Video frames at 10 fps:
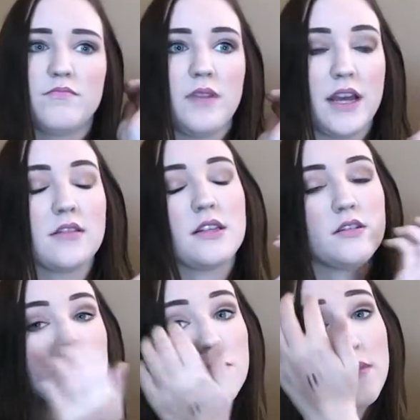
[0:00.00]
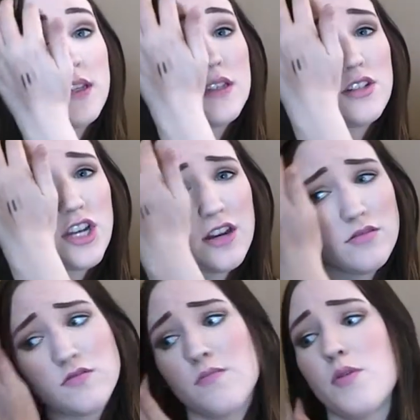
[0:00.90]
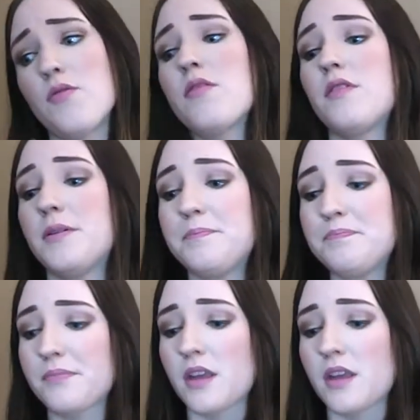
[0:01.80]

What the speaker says: like I said, just been mixing shadows from both of them.